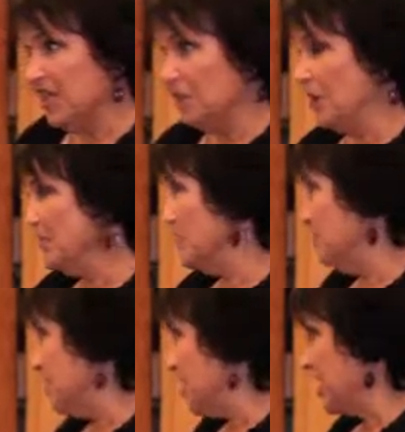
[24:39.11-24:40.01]
what if she
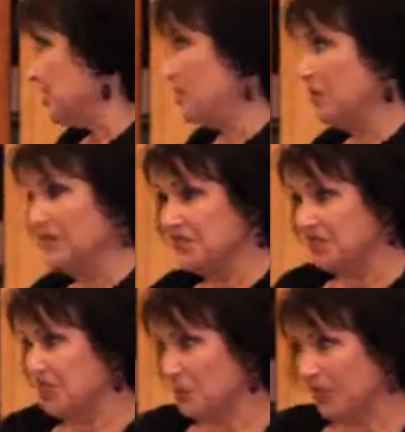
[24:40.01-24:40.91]
rejects me? What if she
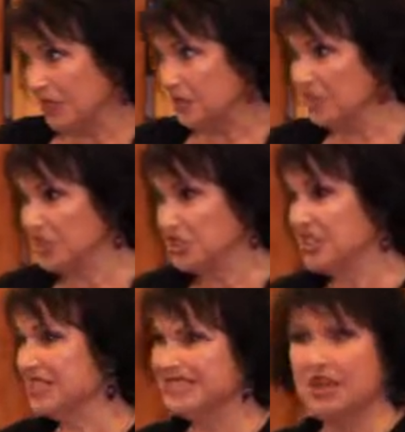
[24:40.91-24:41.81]
doesn't want to hear about
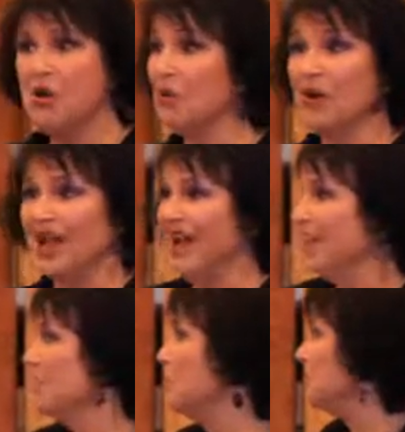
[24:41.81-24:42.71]
Jesus? No,
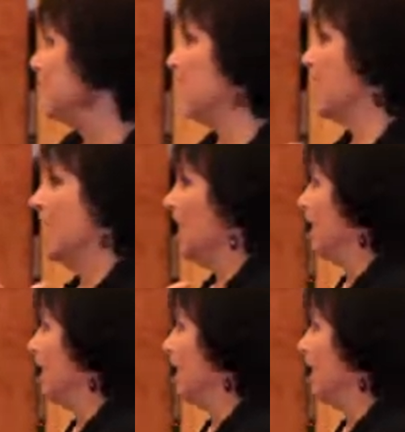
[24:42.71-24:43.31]
you'll be like,